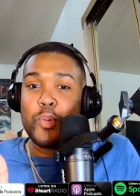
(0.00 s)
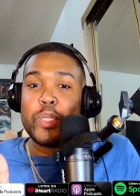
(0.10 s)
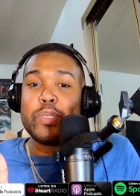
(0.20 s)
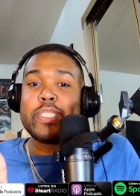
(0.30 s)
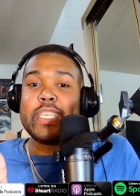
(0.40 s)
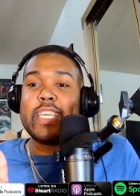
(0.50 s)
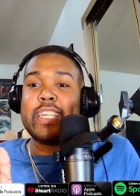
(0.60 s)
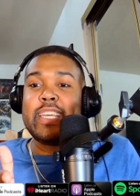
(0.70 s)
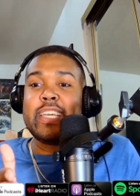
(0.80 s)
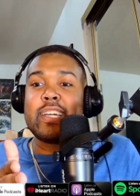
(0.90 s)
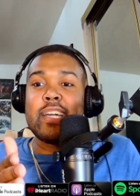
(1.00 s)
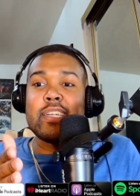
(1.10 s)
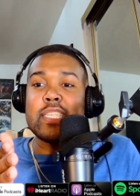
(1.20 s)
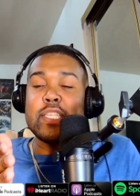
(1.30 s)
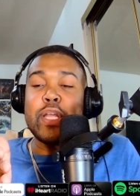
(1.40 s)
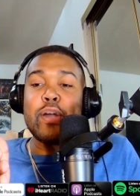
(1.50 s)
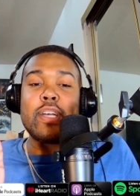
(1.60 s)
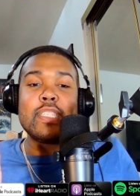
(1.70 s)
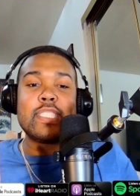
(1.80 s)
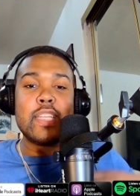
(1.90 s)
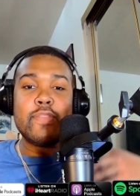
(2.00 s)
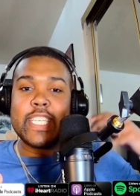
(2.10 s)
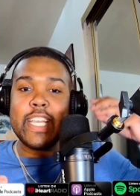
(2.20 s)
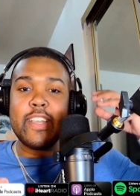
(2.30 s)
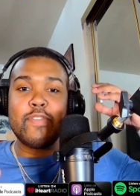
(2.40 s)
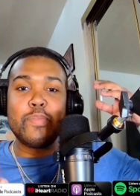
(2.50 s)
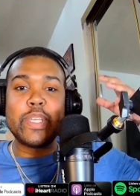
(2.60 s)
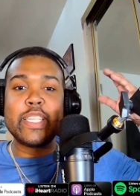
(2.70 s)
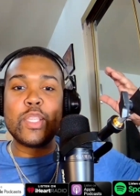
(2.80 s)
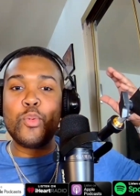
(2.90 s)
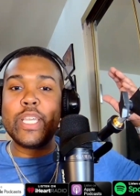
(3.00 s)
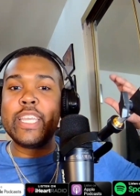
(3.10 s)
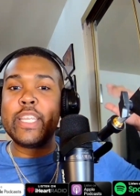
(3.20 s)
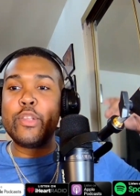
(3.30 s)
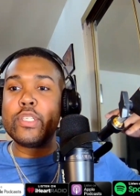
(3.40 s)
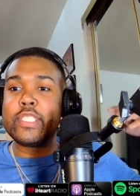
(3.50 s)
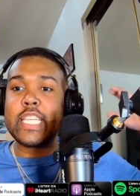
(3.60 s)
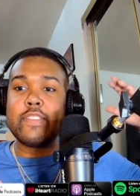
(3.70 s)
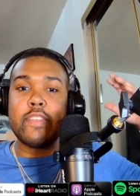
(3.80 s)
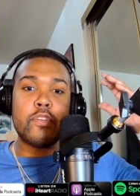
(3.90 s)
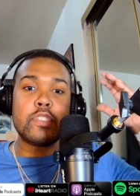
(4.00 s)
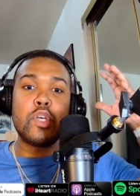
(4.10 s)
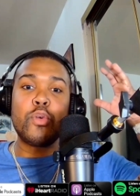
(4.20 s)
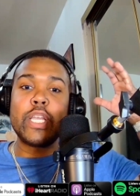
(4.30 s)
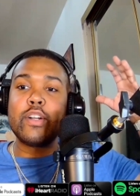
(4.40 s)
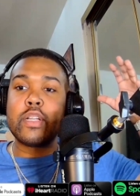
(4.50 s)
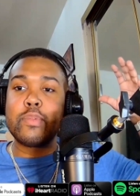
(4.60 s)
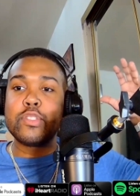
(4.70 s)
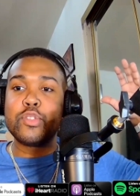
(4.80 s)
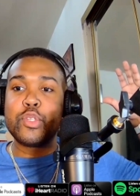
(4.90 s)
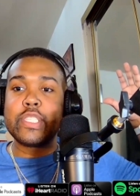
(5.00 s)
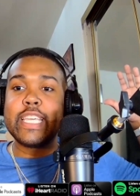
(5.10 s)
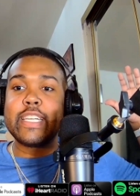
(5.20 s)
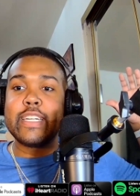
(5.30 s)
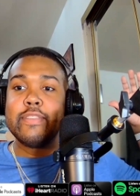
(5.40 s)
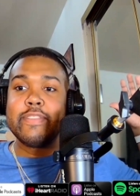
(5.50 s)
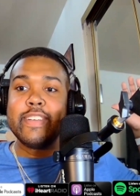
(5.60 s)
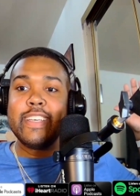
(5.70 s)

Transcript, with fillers: when you see a, a slow down cutscene of his hair flipping in the wind, and you just think of the first L'Oreal commercial you could think of,